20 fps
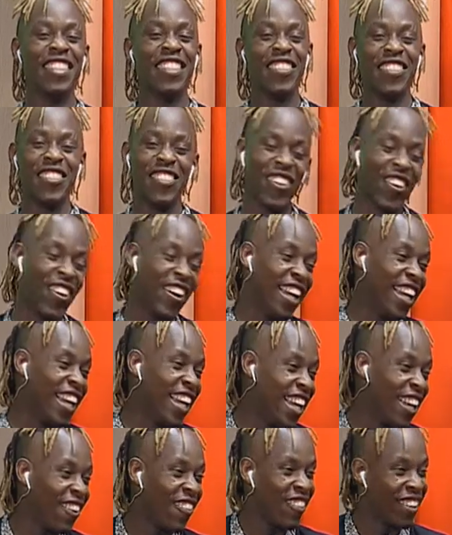So,
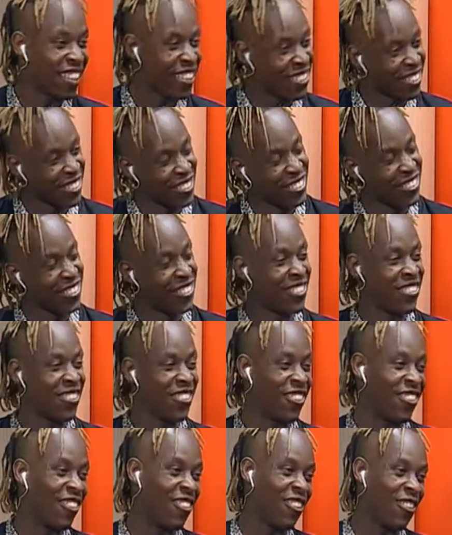what do you do?
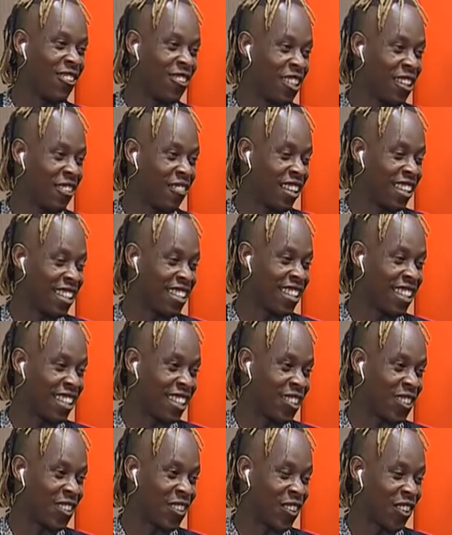Ulikuja maliza
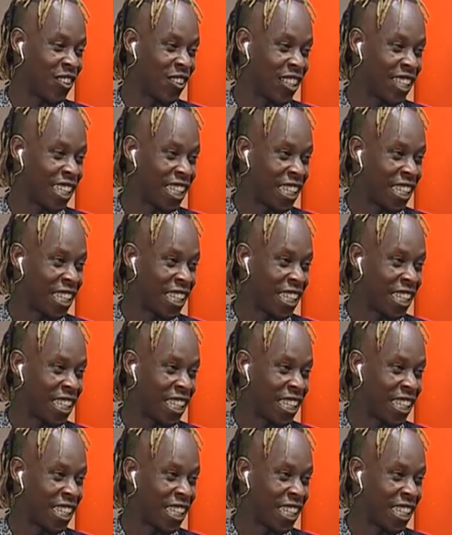intro yote.